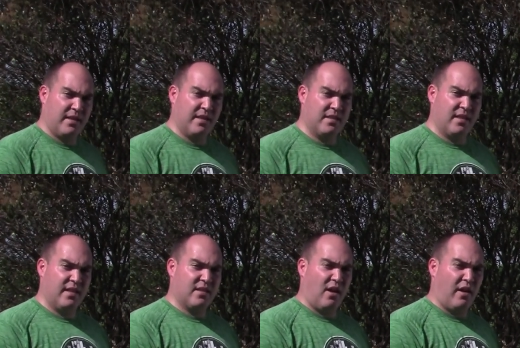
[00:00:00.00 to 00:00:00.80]
these
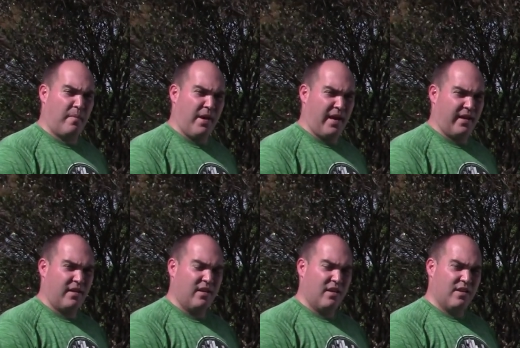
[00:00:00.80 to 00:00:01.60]
things automatic,
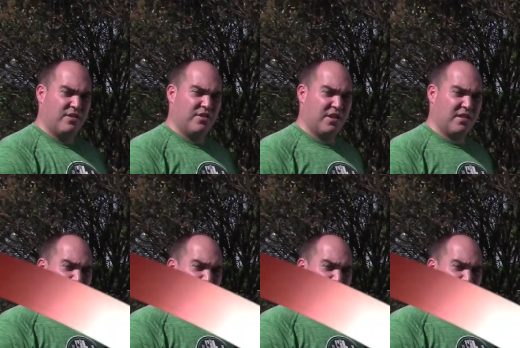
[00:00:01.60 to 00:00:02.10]
just